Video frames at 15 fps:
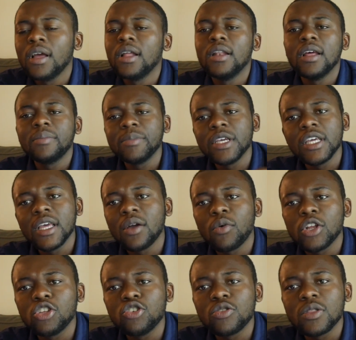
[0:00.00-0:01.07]
let me hear
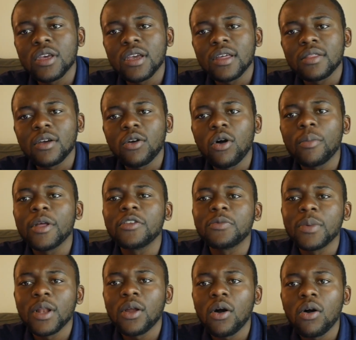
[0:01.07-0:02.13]
what you think in the comments
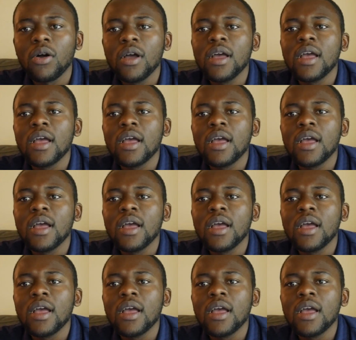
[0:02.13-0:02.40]
below,